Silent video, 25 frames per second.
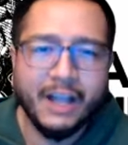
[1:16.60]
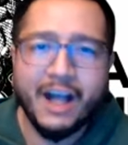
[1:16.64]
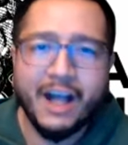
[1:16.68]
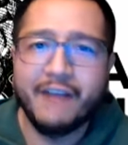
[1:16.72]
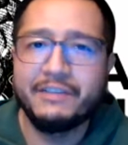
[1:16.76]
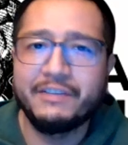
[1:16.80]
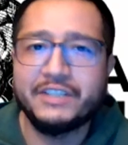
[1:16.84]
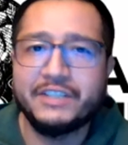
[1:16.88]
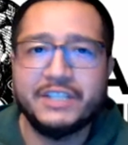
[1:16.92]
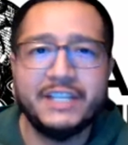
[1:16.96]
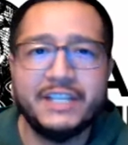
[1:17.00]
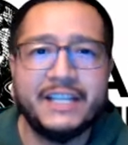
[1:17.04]

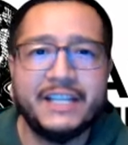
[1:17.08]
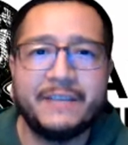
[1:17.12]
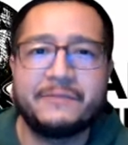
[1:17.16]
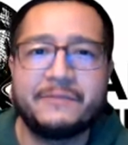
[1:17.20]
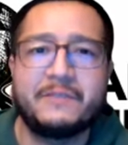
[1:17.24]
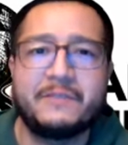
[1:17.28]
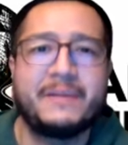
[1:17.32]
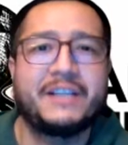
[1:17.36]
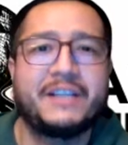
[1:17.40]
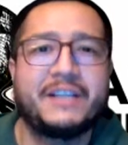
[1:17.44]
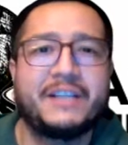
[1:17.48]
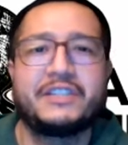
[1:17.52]
Obviously, the
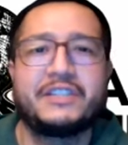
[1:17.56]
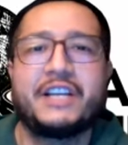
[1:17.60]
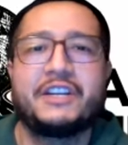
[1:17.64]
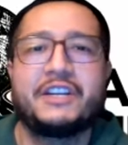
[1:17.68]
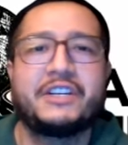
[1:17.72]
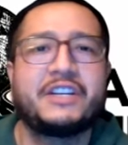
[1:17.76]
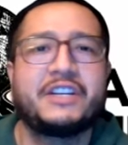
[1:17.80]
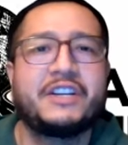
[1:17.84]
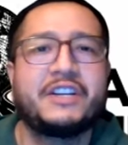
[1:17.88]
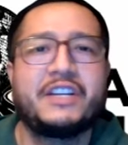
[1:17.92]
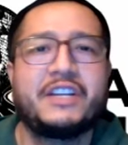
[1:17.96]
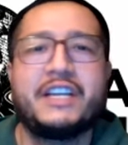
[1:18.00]
information that
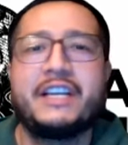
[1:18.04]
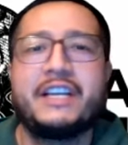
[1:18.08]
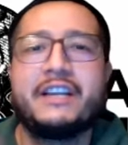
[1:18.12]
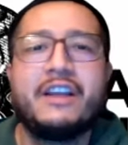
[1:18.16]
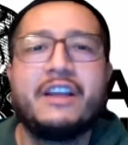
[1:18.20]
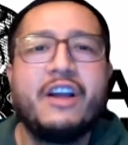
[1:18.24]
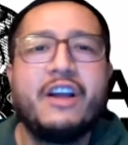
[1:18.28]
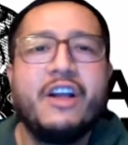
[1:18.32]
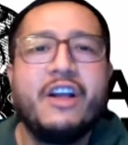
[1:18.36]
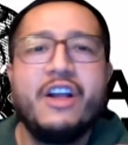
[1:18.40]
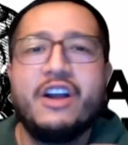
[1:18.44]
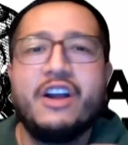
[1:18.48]
you're going to
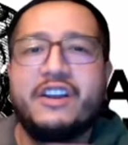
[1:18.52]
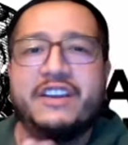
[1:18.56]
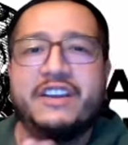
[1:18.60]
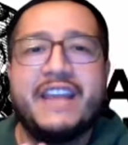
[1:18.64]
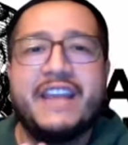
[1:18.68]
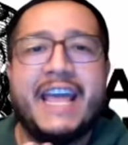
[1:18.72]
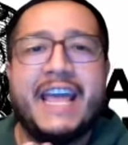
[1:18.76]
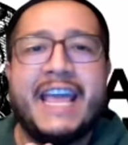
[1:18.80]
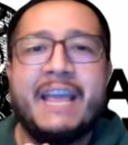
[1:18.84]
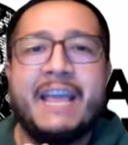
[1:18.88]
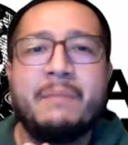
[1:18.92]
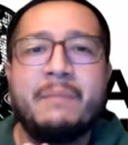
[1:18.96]
need:
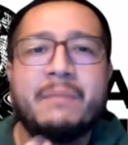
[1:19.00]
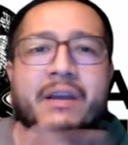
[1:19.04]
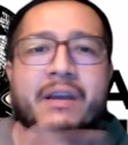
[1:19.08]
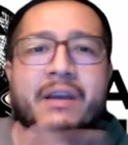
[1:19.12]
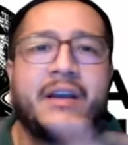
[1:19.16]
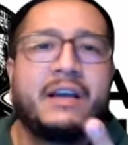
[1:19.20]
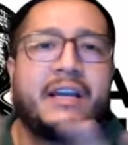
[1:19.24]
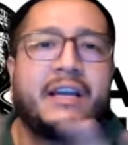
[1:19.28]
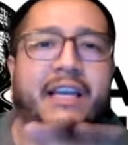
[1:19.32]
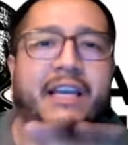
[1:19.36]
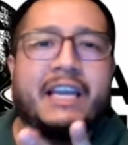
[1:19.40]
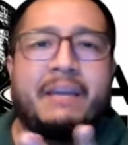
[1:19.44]
name,
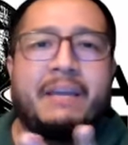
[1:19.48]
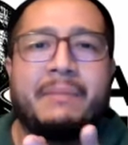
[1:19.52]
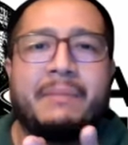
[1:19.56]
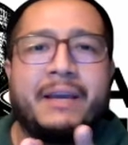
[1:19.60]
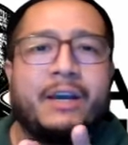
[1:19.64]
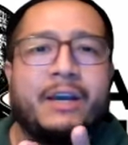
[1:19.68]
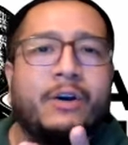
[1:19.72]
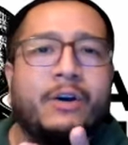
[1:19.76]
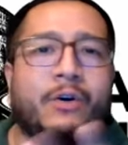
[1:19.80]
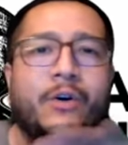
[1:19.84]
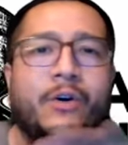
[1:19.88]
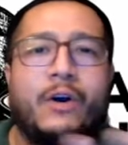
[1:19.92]

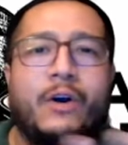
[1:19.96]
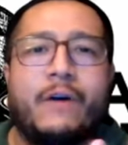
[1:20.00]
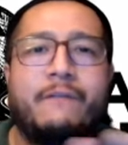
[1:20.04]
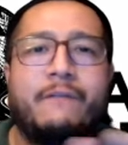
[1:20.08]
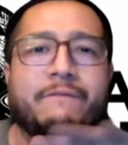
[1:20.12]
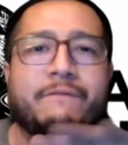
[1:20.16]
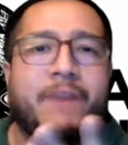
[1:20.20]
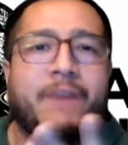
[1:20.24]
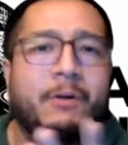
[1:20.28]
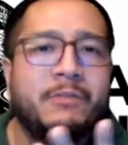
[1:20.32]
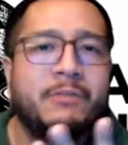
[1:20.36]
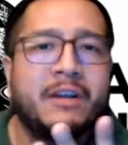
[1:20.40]
email,
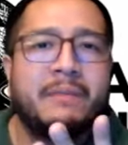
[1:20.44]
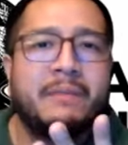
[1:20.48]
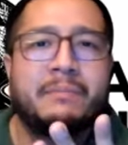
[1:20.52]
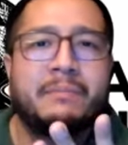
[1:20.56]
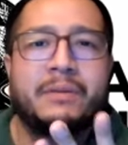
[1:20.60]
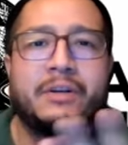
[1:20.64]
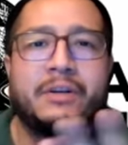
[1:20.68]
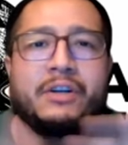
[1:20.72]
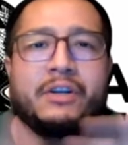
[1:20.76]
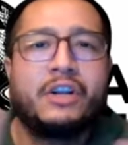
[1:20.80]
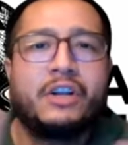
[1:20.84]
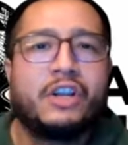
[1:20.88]
phone
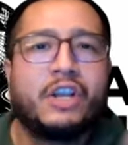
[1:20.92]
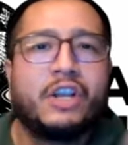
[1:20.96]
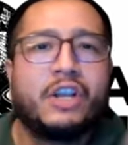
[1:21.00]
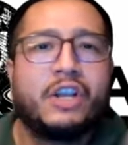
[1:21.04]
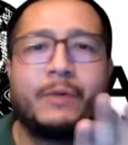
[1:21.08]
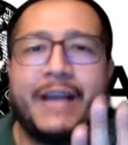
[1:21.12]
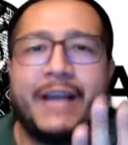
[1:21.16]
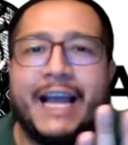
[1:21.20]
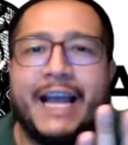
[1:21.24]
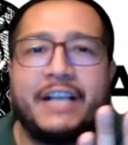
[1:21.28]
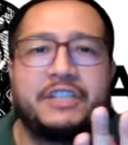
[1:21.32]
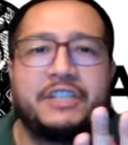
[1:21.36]
number,
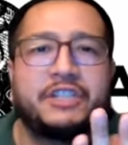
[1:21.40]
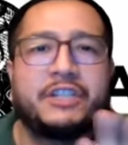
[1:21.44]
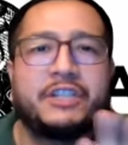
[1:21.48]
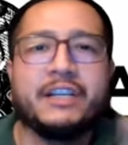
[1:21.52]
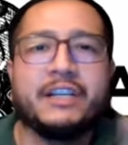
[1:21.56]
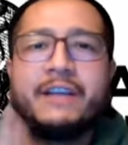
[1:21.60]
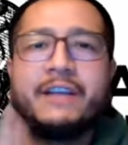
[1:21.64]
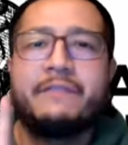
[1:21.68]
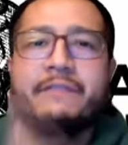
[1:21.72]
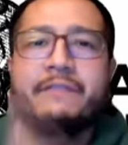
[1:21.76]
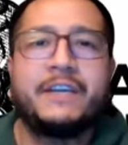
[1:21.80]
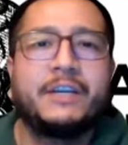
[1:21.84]

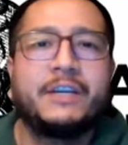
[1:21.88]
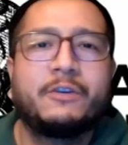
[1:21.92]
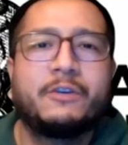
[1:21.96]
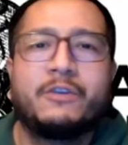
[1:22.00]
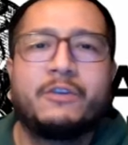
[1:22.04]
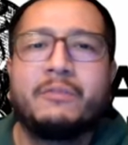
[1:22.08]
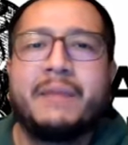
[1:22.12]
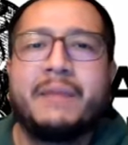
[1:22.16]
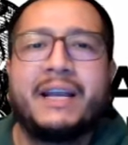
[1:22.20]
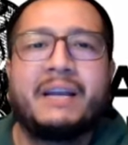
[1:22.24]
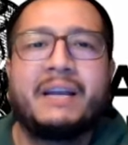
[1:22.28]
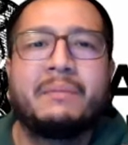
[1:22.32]
location,
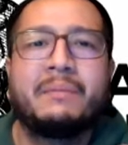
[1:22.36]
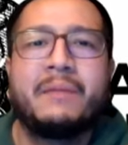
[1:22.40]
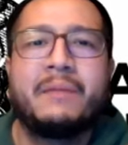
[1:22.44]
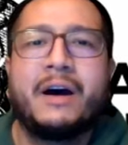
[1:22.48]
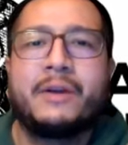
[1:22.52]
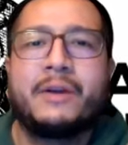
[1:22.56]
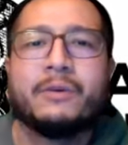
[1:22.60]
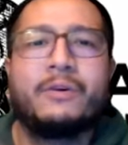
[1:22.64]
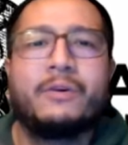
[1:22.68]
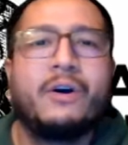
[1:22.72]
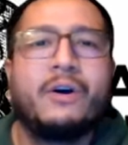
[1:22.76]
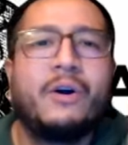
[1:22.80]
vehicle make and
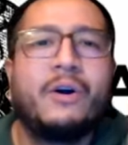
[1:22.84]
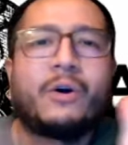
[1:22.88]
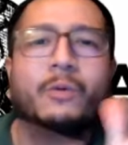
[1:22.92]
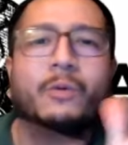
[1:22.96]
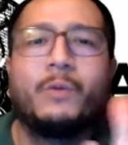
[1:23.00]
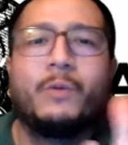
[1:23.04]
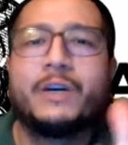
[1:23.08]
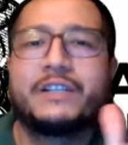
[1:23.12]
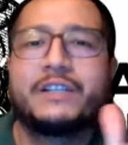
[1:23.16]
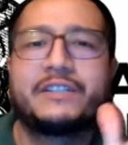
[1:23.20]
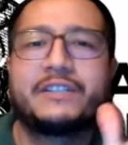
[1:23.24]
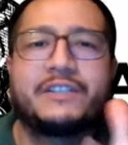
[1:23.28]
model,
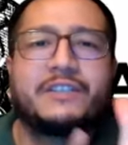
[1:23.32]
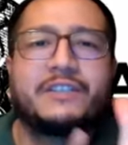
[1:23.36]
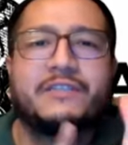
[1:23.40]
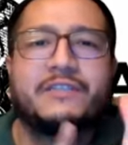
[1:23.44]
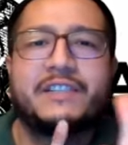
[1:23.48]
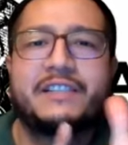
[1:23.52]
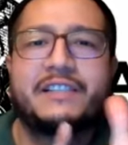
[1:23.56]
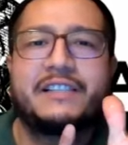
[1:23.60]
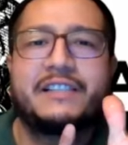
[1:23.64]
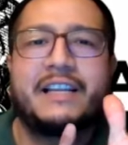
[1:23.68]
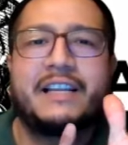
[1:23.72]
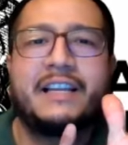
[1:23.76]
what
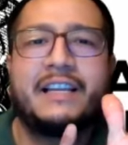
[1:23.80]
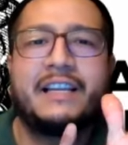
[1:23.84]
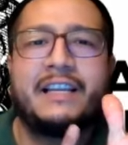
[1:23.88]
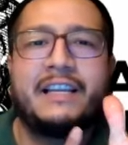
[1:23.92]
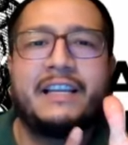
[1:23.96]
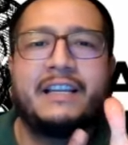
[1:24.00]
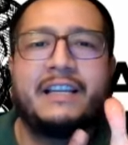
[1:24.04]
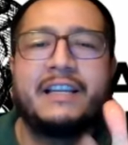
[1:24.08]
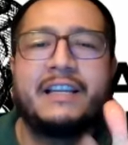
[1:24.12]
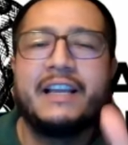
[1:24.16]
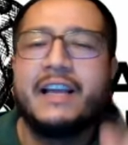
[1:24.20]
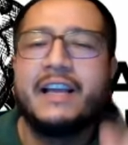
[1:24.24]
service they
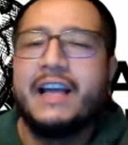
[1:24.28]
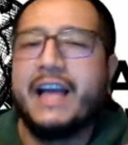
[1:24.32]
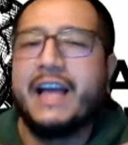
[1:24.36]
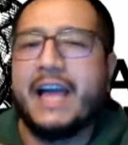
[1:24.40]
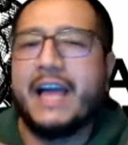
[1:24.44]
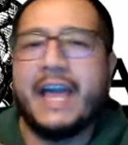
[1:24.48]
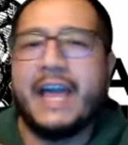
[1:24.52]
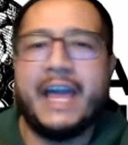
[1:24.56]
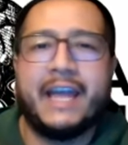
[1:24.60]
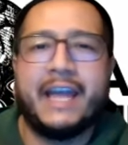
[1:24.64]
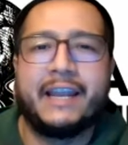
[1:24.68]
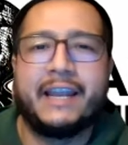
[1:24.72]
need,
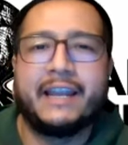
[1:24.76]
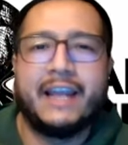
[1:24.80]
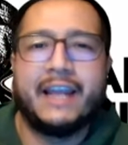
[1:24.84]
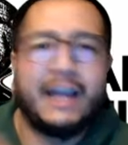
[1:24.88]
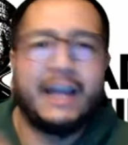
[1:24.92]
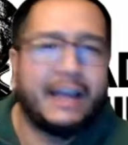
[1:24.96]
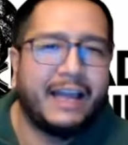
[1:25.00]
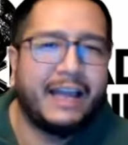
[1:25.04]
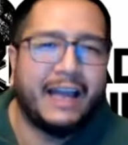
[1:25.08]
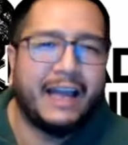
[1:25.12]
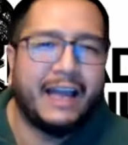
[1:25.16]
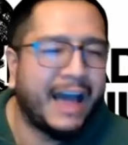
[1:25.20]
and
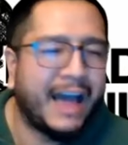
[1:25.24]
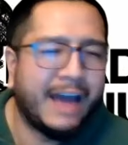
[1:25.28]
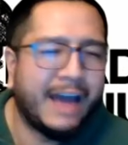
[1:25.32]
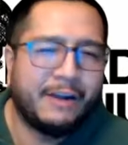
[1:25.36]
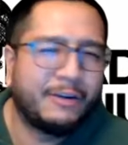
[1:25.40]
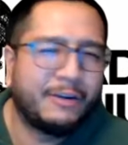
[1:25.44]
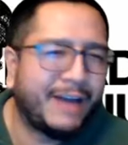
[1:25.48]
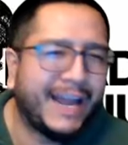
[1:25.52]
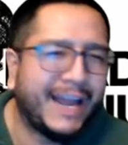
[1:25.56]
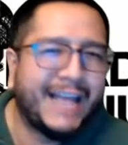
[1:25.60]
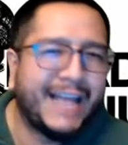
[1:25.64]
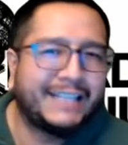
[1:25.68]
I
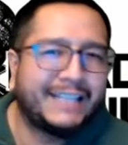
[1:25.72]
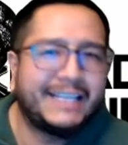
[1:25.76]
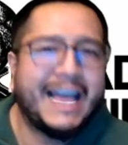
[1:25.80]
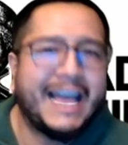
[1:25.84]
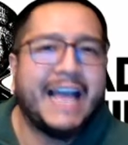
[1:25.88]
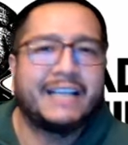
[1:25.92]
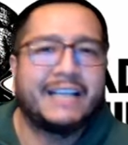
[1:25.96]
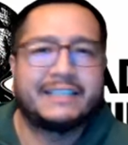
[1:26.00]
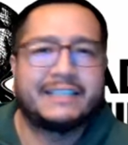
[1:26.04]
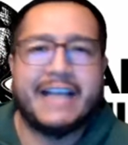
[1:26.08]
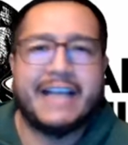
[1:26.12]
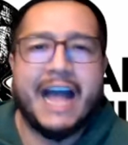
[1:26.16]
don't know, I like to
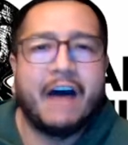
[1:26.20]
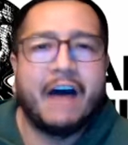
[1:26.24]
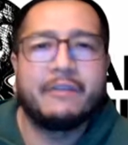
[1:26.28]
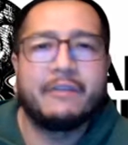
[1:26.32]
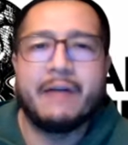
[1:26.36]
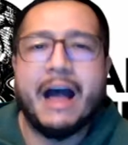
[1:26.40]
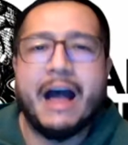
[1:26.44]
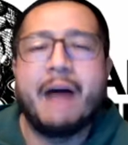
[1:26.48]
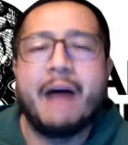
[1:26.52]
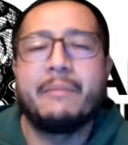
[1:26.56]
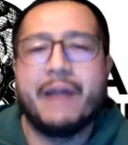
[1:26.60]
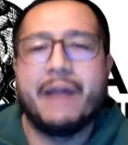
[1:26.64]
ask
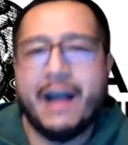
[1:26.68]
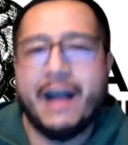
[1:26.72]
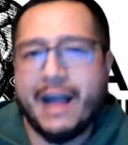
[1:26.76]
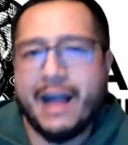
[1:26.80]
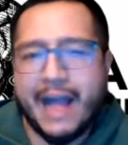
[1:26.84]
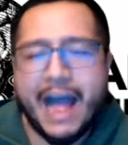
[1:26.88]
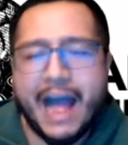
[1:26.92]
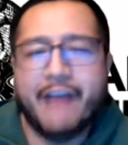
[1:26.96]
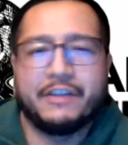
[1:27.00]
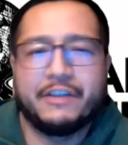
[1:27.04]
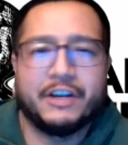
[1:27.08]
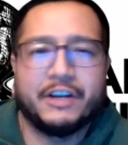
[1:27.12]
how
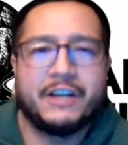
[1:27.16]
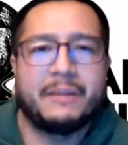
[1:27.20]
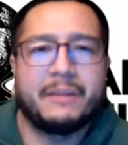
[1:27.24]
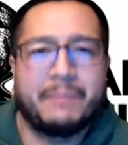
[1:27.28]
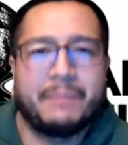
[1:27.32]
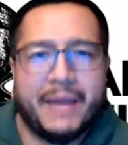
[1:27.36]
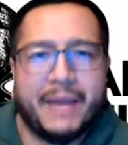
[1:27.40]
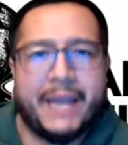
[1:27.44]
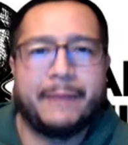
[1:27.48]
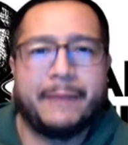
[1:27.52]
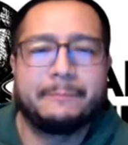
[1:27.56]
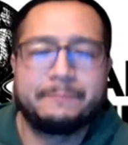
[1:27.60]
they're going
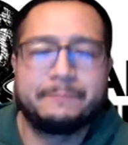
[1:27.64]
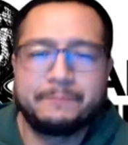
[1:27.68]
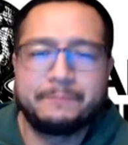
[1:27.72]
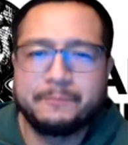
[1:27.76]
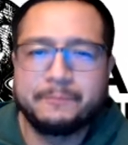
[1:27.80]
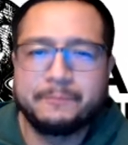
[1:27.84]
to pay.